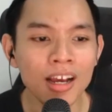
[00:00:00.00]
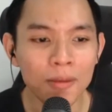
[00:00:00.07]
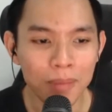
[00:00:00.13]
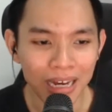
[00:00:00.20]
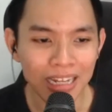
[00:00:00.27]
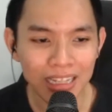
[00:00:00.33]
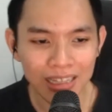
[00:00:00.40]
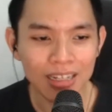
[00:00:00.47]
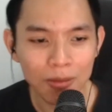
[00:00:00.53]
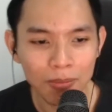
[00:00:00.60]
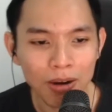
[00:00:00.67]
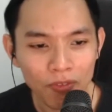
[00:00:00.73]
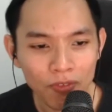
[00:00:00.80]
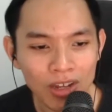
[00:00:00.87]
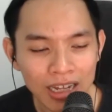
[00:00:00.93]
But the thing
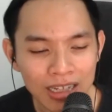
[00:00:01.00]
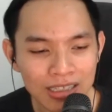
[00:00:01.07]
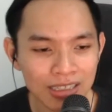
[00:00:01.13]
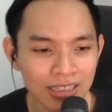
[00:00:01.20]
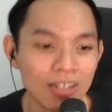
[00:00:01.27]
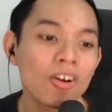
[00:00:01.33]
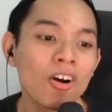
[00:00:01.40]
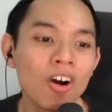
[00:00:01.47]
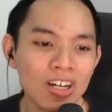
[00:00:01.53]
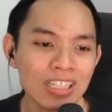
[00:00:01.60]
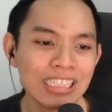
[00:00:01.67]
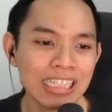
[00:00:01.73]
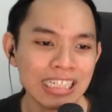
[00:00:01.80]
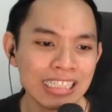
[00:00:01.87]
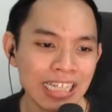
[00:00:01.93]
about freelancer, the
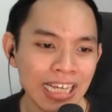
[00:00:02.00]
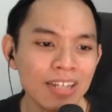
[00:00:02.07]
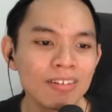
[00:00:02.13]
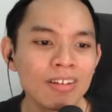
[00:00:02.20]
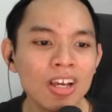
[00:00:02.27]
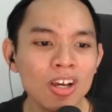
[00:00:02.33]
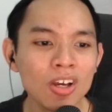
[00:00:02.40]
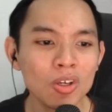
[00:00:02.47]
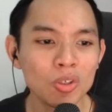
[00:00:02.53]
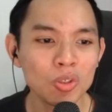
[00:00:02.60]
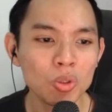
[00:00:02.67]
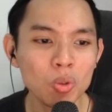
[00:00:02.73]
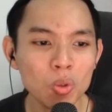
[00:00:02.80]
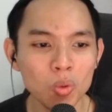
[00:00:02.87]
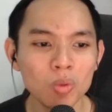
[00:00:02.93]
cons is that
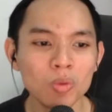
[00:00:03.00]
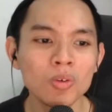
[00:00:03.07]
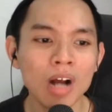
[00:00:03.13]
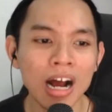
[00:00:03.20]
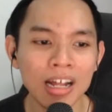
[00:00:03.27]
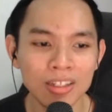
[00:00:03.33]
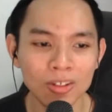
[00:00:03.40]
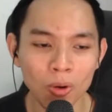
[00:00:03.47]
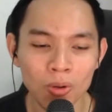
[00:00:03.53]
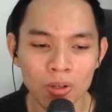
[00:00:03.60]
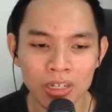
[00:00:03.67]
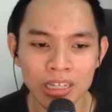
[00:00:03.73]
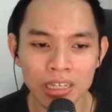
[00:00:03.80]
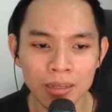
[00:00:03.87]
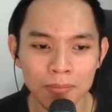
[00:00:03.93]
you are the
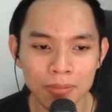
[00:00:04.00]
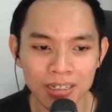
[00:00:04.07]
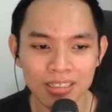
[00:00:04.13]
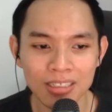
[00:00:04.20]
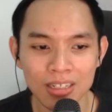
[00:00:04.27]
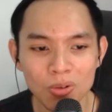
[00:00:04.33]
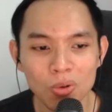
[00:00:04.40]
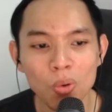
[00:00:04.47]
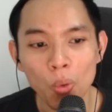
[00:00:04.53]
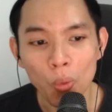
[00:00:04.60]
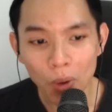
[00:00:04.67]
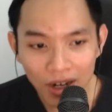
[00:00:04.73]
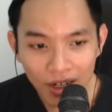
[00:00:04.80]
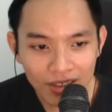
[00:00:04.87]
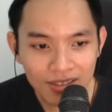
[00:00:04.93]
only person who
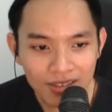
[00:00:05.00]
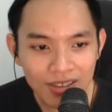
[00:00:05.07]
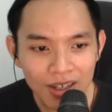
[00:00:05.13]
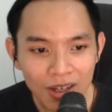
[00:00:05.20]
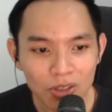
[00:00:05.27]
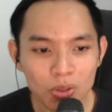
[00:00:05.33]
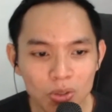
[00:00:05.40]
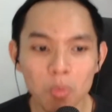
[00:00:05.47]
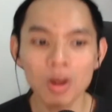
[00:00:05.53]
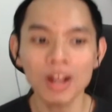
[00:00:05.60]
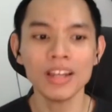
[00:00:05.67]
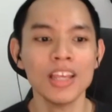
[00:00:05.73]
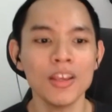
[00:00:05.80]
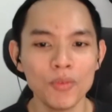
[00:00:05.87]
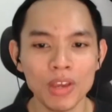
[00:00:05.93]
works. So what
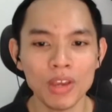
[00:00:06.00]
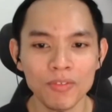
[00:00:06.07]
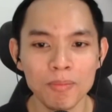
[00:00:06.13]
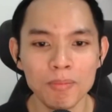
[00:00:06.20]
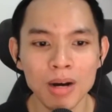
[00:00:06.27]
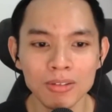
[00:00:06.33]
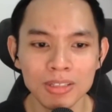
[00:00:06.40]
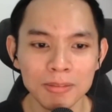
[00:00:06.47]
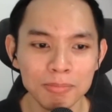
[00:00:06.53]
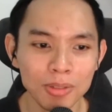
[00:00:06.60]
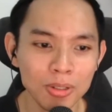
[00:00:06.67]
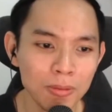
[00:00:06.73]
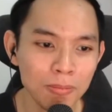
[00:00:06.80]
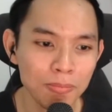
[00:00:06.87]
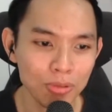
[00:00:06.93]
if you have
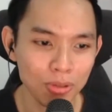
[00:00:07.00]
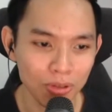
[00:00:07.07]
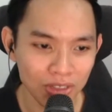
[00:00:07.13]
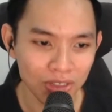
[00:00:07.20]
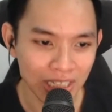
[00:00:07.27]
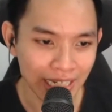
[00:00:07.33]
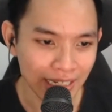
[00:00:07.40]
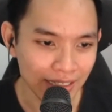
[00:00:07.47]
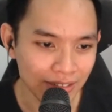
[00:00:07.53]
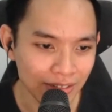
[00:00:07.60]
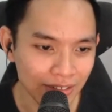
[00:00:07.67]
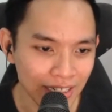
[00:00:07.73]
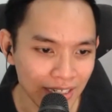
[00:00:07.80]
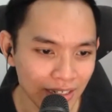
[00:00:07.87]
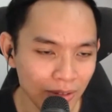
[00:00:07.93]
multiple projects,
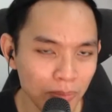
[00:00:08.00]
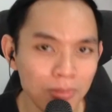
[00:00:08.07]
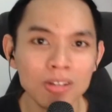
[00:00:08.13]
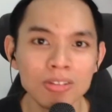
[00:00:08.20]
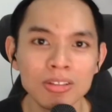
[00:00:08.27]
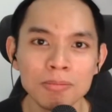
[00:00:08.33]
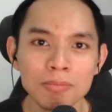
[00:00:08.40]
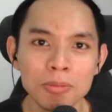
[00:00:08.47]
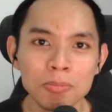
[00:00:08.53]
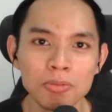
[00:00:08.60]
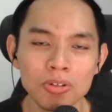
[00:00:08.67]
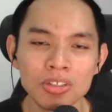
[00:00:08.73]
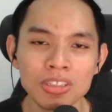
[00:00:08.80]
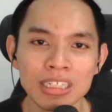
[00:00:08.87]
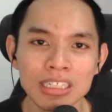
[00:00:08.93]
right? Multiple
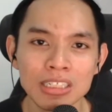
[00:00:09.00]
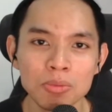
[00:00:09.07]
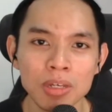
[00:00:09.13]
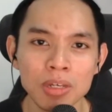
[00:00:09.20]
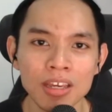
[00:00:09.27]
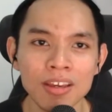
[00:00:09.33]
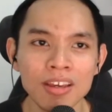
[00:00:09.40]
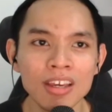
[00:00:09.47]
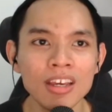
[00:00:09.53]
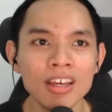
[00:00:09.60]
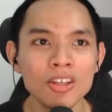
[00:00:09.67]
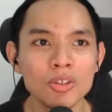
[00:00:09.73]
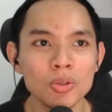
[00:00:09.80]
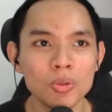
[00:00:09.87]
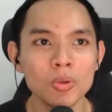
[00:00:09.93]
projects where
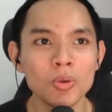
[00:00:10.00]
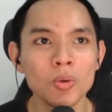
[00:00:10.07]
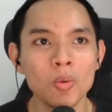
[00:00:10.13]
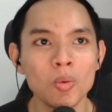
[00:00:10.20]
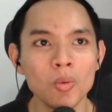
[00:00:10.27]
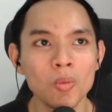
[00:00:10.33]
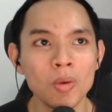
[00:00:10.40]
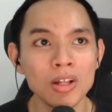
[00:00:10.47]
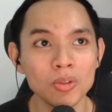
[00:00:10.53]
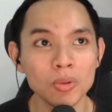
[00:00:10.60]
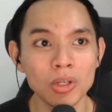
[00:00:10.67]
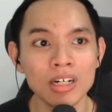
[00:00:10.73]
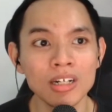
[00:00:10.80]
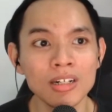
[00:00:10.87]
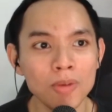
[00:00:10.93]
you want
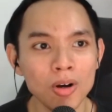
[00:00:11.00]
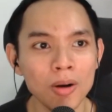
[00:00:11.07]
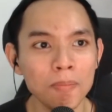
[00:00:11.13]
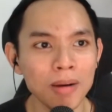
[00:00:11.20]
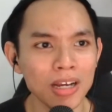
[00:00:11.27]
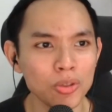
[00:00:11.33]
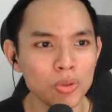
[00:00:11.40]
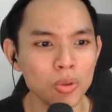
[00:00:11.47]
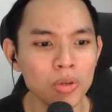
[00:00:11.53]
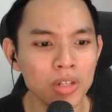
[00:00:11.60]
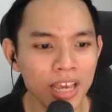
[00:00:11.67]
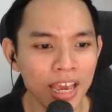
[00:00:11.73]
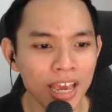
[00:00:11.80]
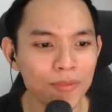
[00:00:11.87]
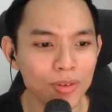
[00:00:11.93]
to earn more, but you only
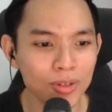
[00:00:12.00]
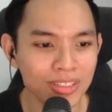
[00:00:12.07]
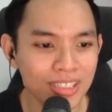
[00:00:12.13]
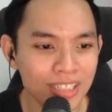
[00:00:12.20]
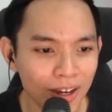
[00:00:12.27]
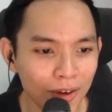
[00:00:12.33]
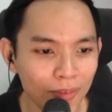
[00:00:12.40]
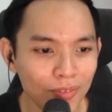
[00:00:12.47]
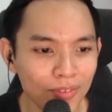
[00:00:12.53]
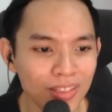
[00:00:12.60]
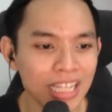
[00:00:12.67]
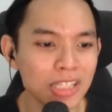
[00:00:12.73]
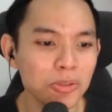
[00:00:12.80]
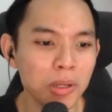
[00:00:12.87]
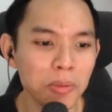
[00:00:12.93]
have yourself.
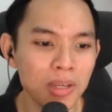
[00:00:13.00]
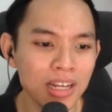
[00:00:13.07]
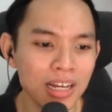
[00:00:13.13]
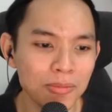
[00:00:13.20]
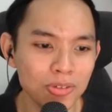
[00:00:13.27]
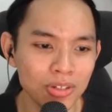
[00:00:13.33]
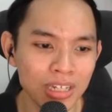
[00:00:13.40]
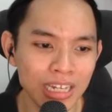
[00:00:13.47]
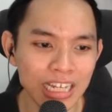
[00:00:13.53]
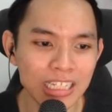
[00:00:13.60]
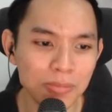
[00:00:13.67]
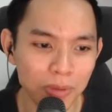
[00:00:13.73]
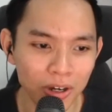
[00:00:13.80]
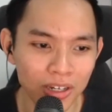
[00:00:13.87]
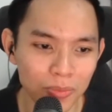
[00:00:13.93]
That's where we come to the
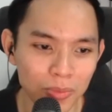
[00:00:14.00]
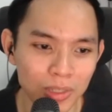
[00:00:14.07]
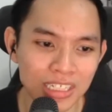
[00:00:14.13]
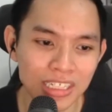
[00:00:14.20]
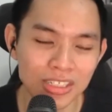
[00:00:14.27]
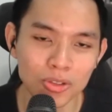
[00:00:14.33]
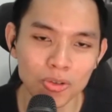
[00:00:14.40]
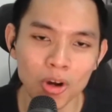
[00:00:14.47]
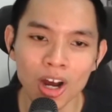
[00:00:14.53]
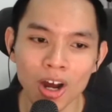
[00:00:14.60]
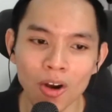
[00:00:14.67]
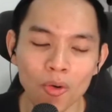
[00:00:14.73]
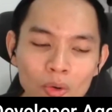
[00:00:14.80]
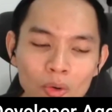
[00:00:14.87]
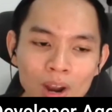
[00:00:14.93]
next point, which is to
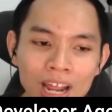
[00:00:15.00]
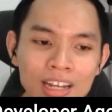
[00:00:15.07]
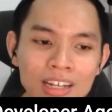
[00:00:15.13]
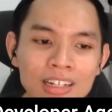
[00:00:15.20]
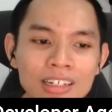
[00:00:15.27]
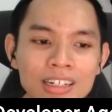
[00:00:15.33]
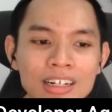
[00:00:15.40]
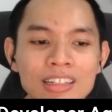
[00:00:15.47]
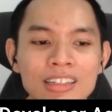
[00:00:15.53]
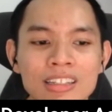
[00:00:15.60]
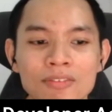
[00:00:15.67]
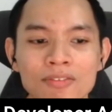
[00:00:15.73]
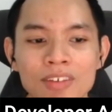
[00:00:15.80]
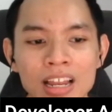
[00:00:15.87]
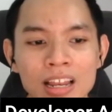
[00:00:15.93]
run a
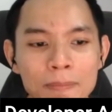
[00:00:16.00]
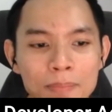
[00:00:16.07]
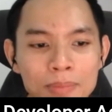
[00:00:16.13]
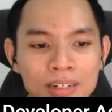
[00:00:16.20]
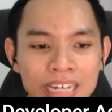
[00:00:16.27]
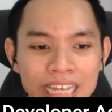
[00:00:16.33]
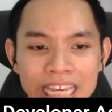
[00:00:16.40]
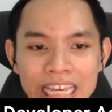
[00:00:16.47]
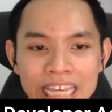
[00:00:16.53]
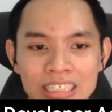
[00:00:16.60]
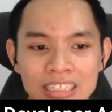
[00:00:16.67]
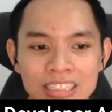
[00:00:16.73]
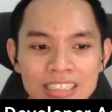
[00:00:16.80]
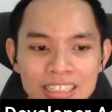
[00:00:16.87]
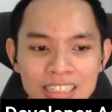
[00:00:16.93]
developer
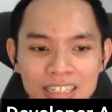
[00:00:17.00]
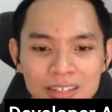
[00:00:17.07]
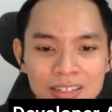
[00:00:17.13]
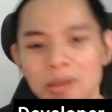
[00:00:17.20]
agency.